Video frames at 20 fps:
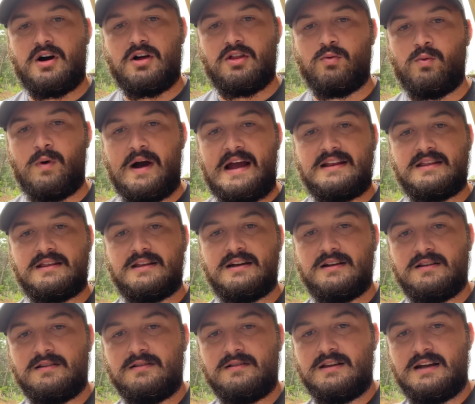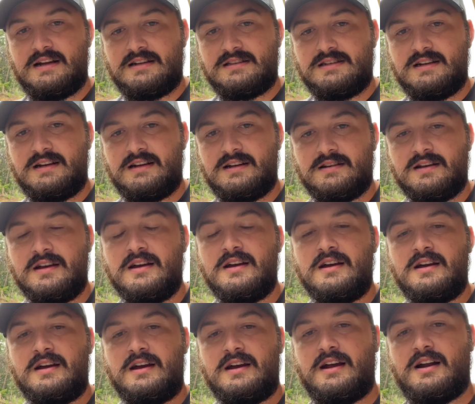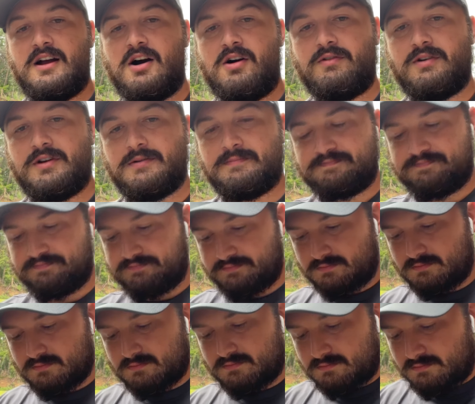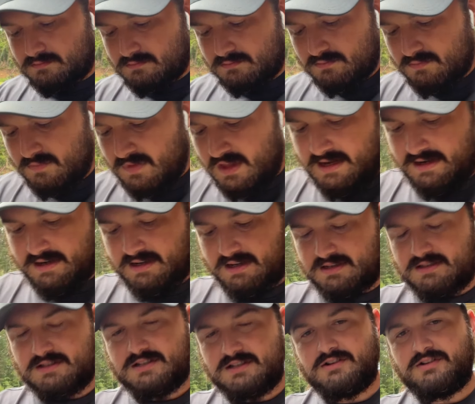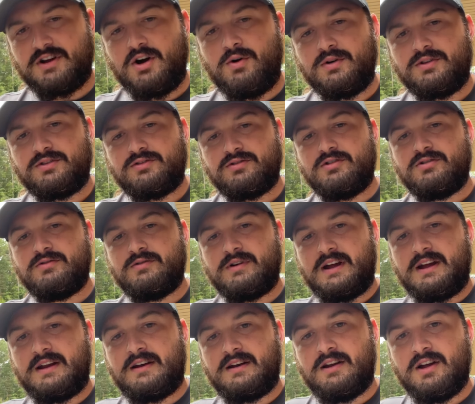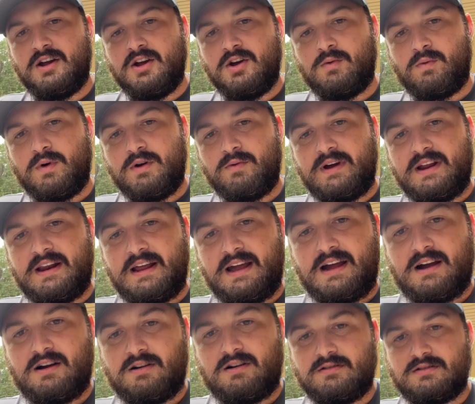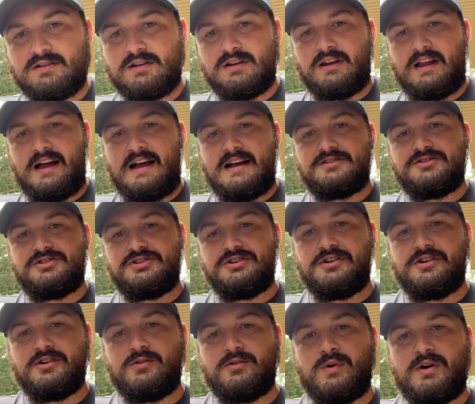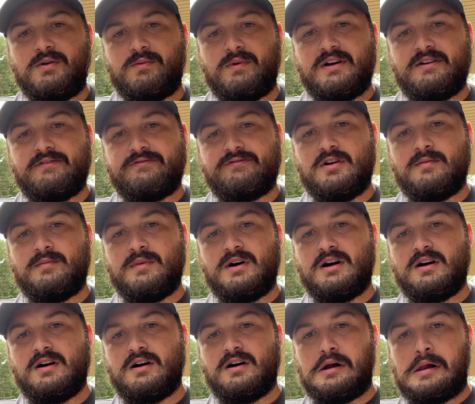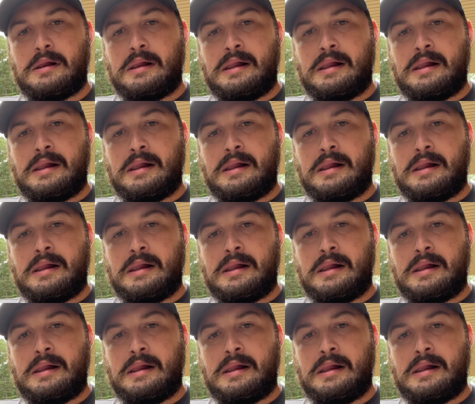the weight that's in it and on it. And so going through, and we went out last year. We went from